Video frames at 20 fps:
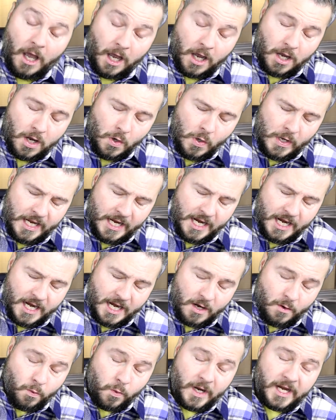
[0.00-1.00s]
Oh,
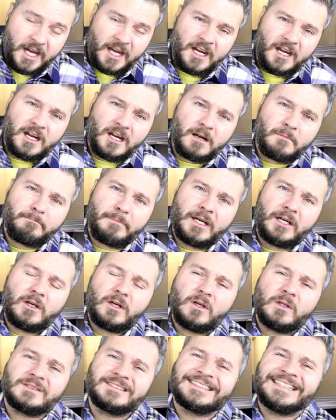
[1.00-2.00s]
and we're
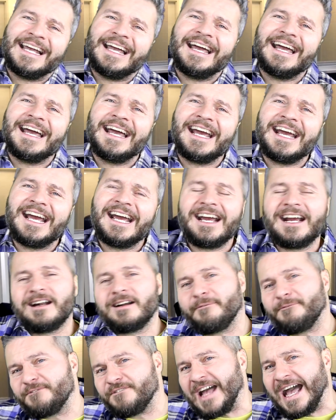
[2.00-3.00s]
both
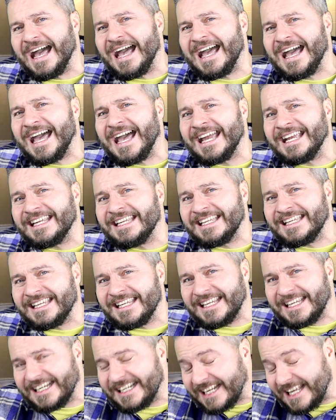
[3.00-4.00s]
tired of fighting
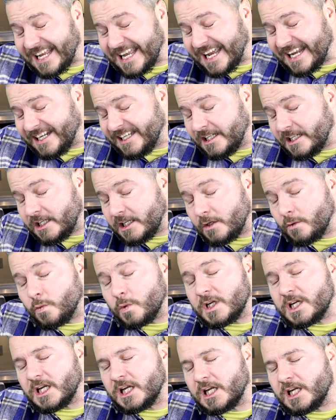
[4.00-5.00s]

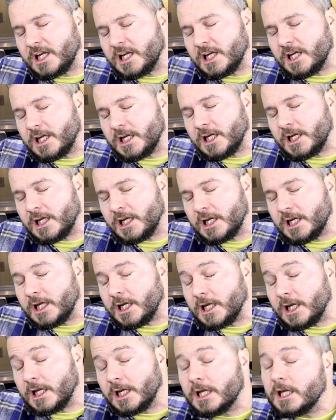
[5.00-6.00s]

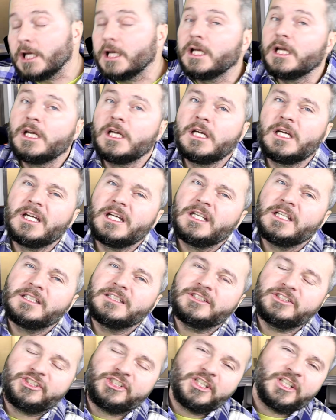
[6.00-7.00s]
anyway.
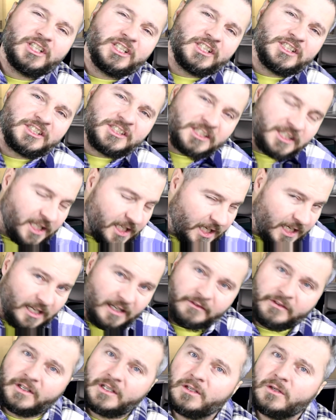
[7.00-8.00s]
Just
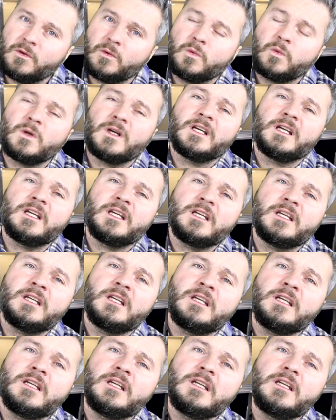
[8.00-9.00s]
give it
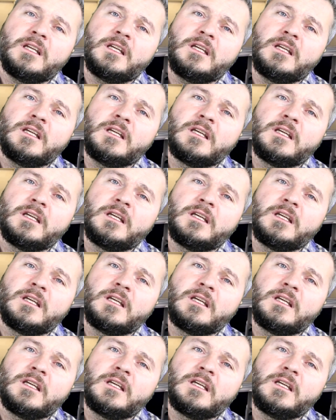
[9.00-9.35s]
away.